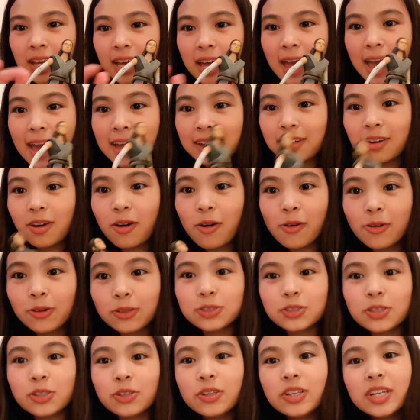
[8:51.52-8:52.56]
And
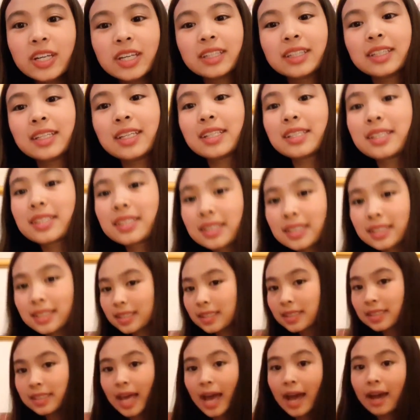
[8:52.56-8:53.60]
also in this
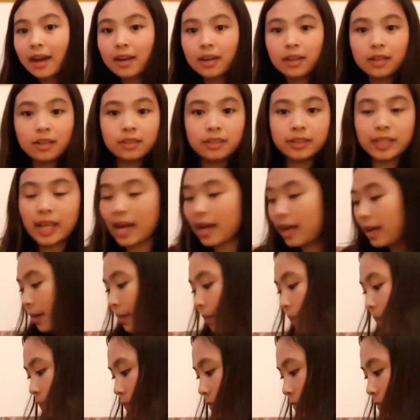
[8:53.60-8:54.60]
set, that